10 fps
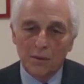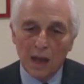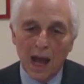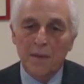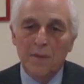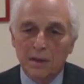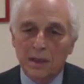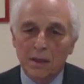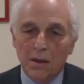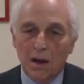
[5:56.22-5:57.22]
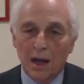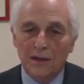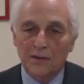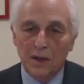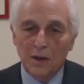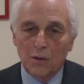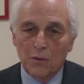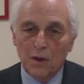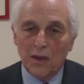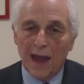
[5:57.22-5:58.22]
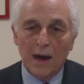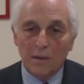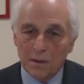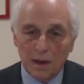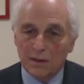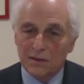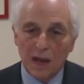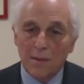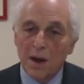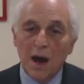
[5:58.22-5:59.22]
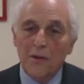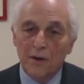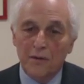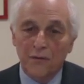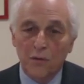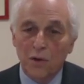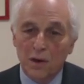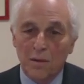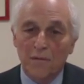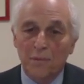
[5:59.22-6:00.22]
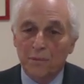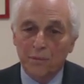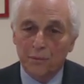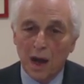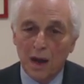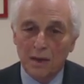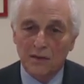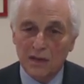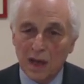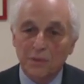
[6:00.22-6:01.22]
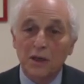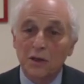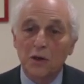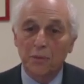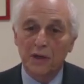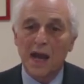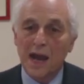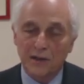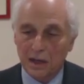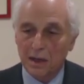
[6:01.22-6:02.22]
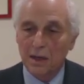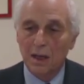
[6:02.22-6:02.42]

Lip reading: liability laws without some other form of substitute protection.